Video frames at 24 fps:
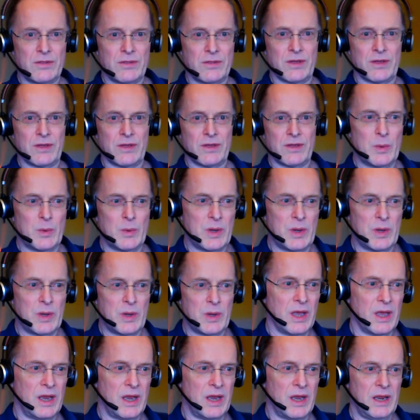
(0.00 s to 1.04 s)
think there were
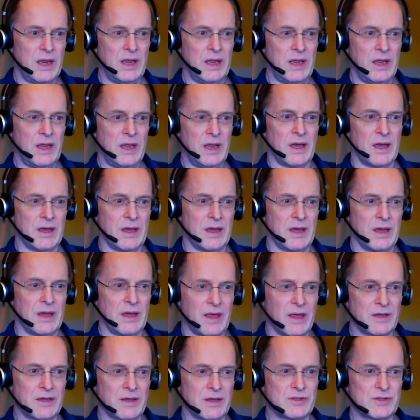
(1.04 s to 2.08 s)
any
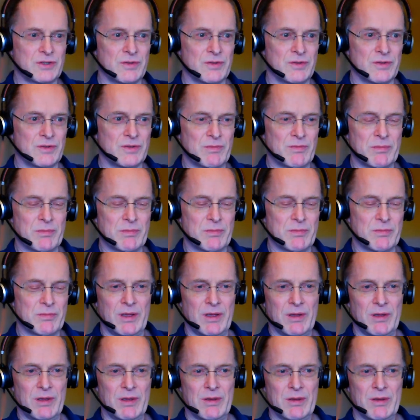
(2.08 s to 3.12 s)
actions from the
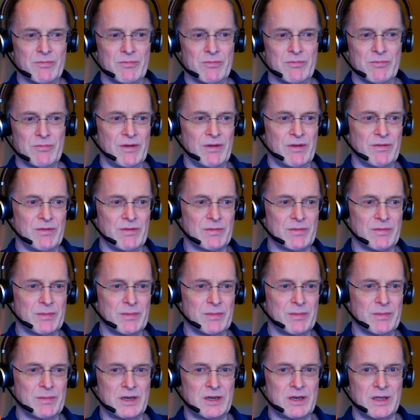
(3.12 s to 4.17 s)
previous
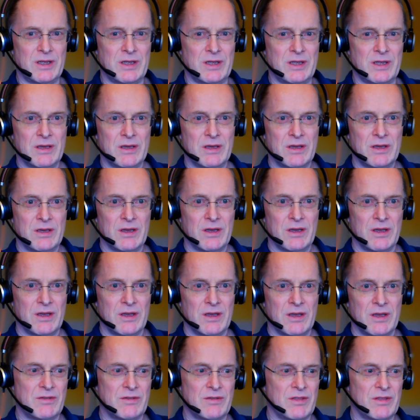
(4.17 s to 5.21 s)
meeting.
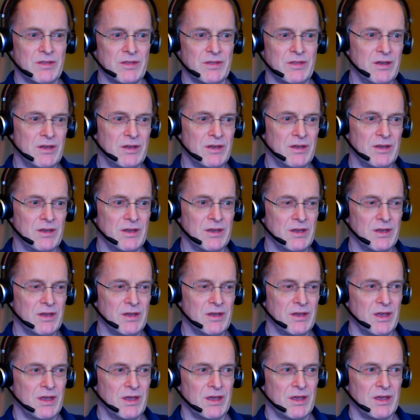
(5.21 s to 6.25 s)
Is there
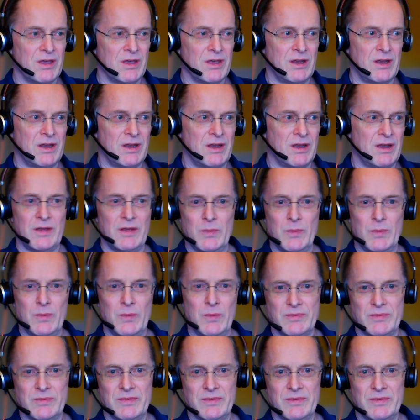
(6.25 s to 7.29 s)

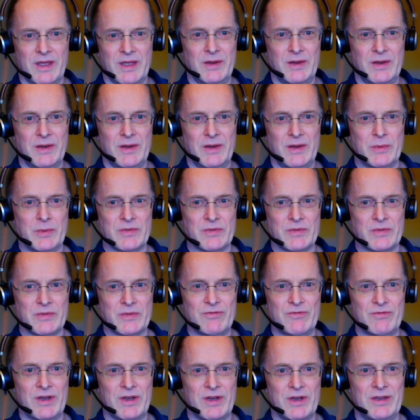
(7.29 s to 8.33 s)
anything anyone wants to
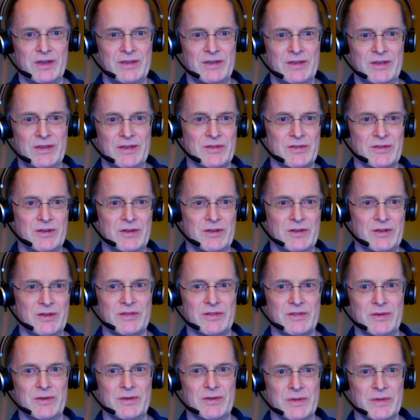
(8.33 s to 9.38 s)
raise as a
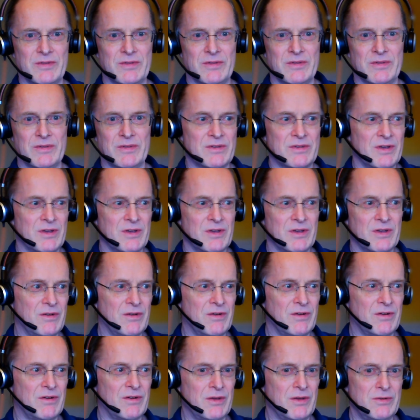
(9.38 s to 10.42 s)
consequence of
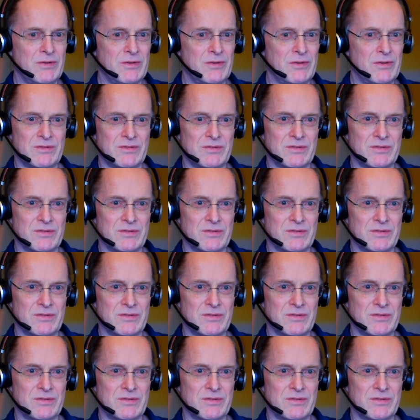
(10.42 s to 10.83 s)
those?